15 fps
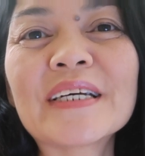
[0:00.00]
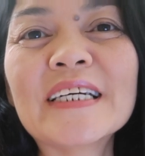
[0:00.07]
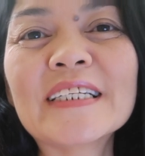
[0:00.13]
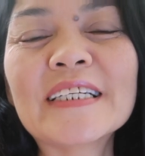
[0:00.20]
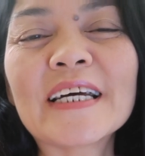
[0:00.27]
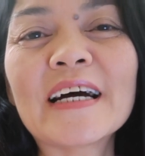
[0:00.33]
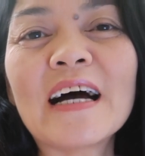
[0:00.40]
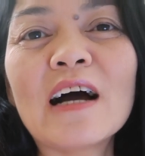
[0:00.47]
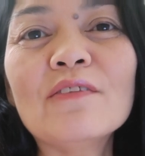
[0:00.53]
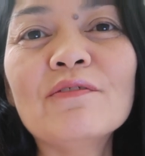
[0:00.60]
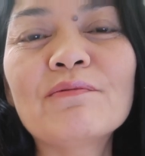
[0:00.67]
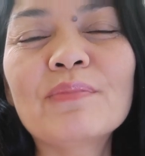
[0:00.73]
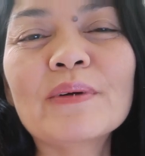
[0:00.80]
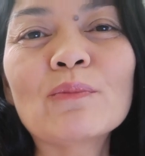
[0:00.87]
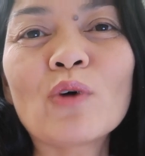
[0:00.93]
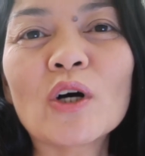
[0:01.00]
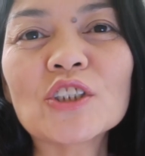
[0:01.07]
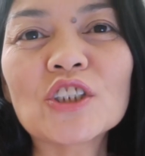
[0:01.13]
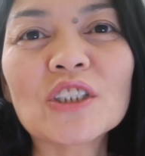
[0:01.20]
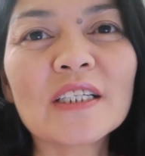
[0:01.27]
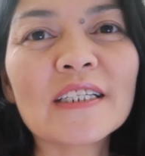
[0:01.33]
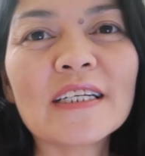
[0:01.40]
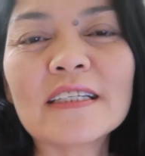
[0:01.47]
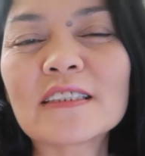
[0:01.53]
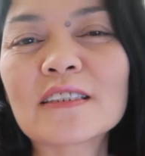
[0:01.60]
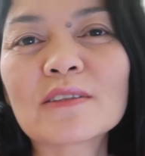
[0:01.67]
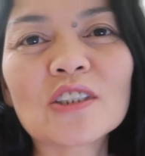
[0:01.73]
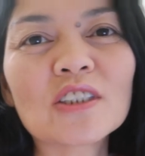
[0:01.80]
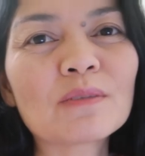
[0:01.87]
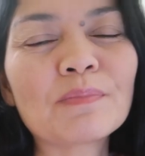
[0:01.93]
yeah, I've been watching it, and
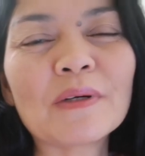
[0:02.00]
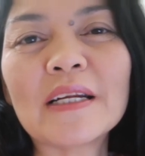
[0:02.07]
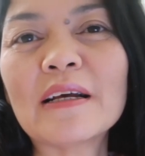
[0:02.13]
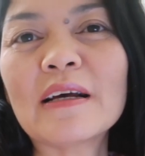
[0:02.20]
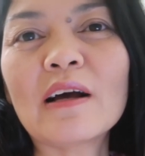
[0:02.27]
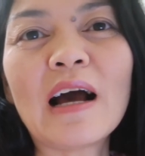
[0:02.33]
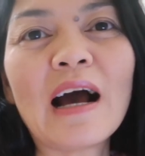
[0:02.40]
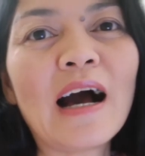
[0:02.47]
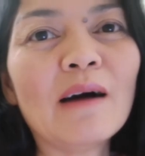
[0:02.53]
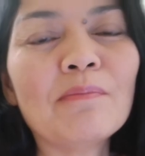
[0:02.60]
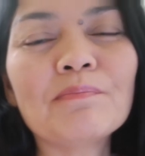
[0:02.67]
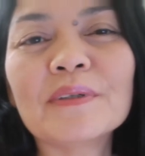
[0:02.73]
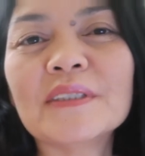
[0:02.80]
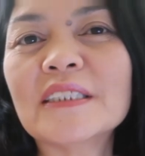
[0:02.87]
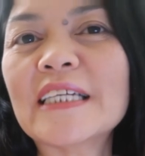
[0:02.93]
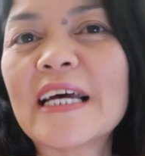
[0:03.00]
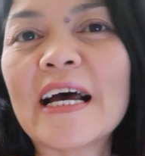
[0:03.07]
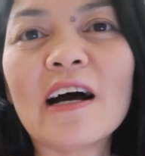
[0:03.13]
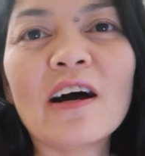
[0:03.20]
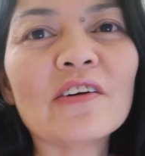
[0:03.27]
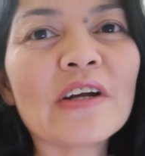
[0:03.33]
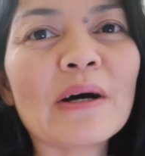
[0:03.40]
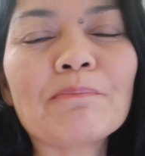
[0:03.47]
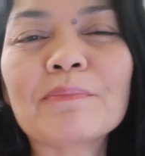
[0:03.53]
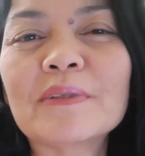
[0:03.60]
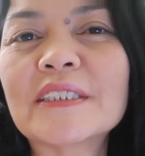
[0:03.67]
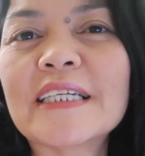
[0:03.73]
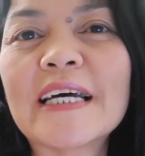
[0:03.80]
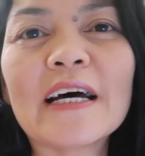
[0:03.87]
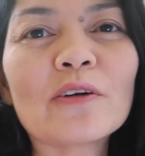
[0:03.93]
it's just been up and down,
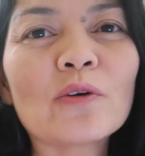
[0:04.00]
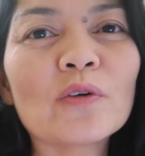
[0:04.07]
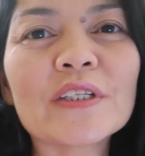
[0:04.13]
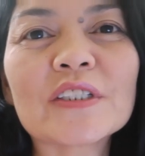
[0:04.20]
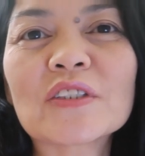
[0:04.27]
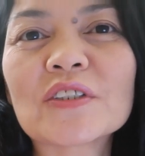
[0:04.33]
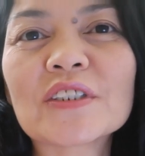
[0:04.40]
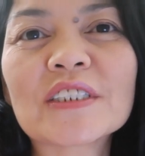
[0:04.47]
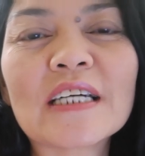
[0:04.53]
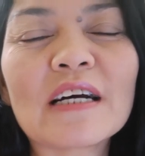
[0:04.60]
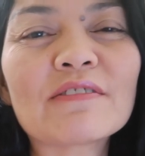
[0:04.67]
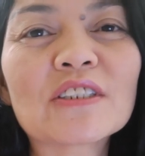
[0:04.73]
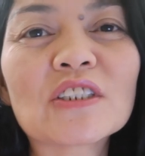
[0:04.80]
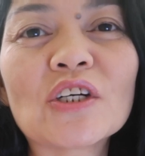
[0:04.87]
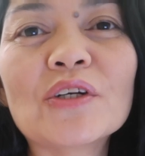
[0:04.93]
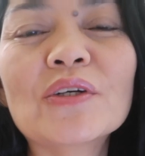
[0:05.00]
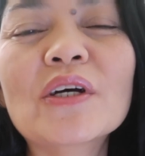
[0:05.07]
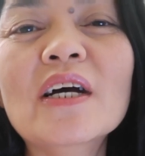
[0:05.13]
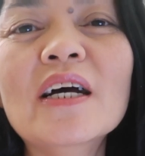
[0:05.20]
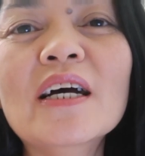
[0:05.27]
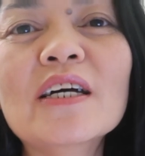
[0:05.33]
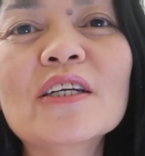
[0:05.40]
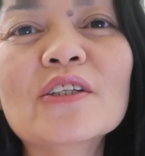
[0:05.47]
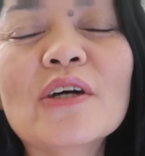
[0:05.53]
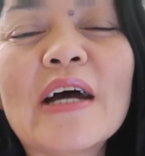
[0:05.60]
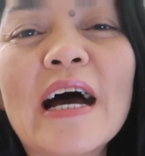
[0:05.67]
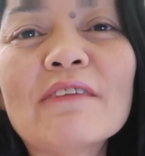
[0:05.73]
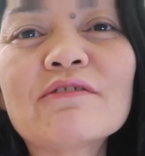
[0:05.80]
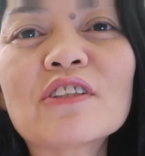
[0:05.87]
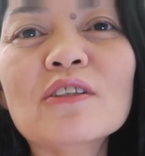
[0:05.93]
all this sort of stuff. So you
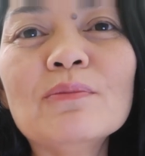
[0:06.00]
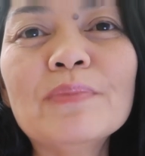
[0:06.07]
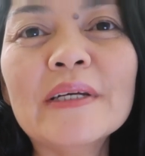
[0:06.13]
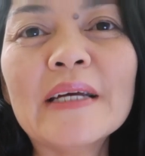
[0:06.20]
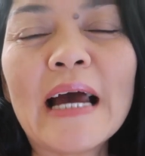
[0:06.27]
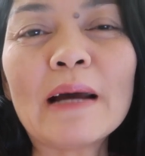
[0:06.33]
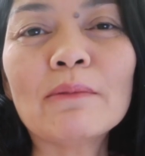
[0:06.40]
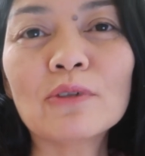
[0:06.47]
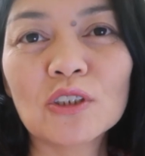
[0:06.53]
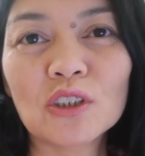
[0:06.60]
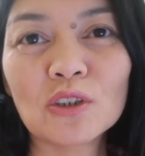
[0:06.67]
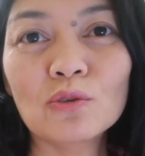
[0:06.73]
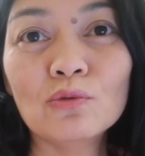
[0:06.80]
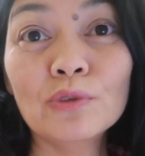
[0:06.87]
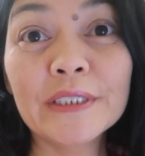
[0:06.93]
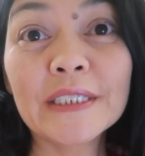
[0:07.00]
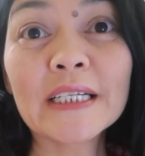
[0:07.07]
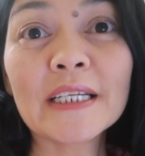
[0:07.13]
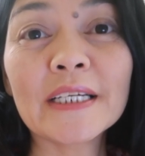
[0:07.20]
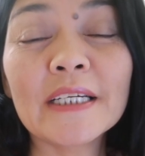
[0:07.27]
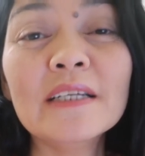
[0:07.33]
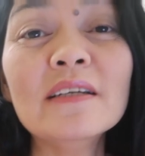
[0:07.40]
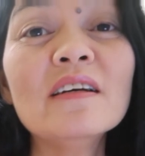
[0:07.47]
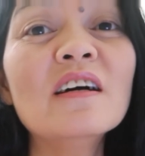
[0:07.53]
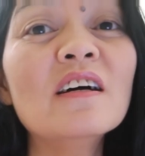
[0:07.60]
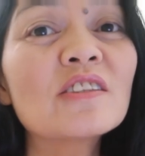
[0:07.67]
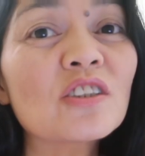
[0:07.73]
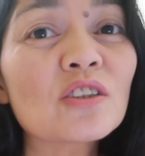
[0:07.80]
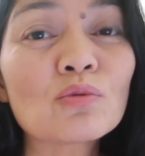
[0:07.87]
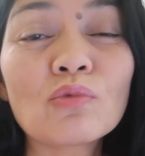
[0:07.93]
have to be able to really
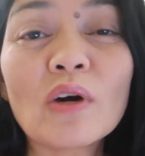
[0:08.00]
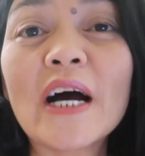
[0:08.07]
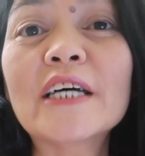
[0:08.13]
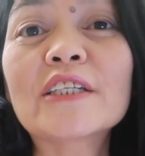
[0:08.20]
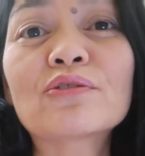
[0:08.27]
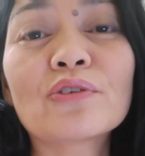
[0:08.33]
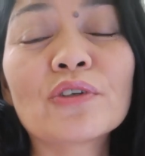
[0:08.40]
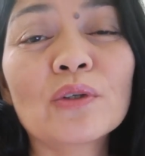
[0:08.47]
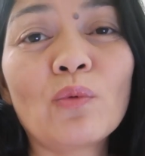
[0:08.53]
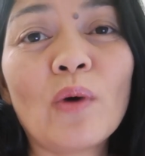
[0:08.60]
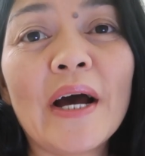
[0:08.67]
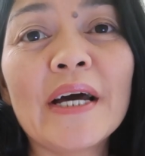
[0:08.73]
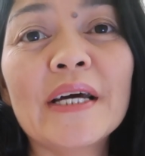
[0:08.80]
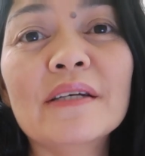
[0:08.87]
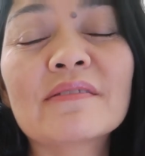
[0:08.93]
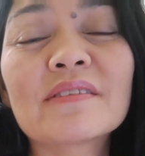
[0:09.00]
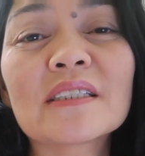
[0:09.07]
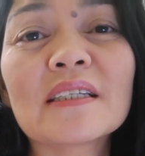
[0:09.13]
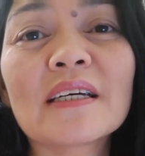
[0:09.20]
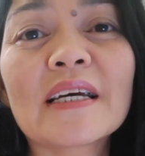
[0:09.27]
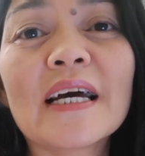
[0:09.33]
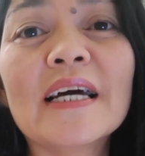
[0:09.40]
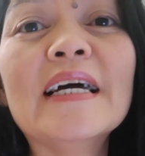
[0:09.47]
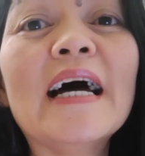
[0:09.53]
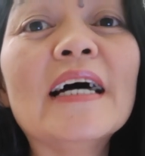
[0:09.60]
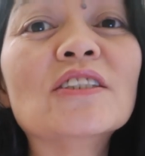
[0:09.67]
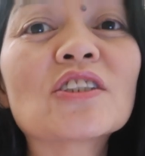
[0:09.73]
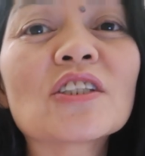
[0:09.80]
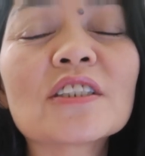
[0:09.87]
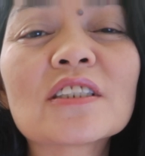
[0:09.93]
just ride through the waves, okay,
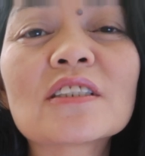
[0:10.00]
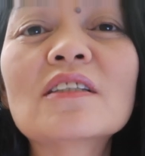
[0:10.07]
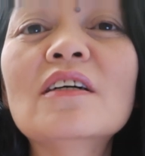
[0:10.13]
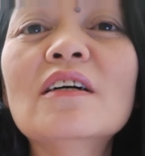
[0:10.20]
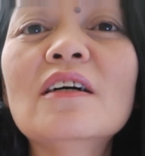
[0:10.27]
and just